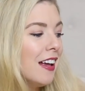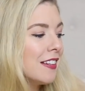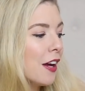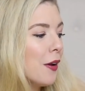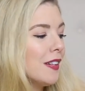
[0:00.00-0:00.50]

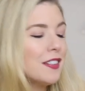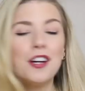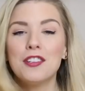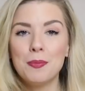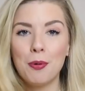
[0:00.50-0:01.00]
So it's
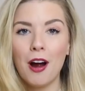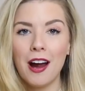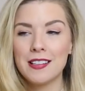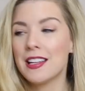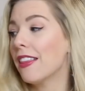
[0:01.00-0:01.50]
no
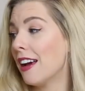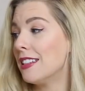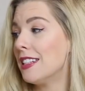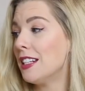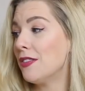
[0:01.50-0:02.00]
surprise that
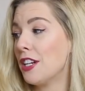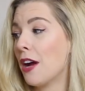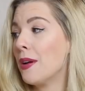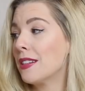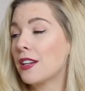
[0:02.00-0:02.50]
today's video
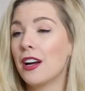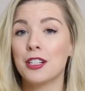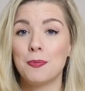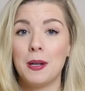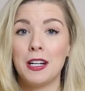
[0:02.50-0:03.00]
is going
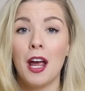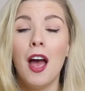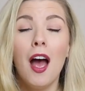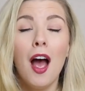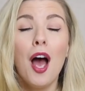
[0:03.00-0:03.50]
to be
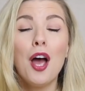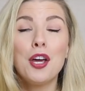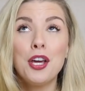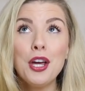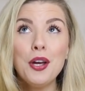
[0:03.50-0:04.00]
a
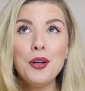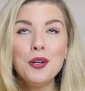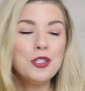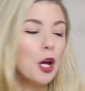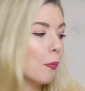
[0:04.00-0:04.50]

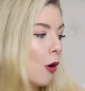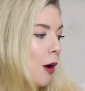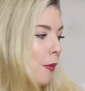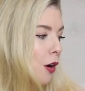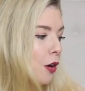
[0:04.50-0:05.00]
huge
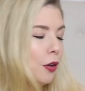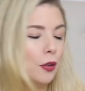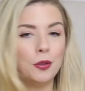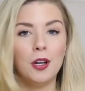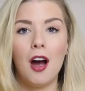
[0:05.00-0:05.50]
Primark
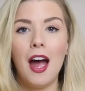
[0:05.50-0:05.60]
haul.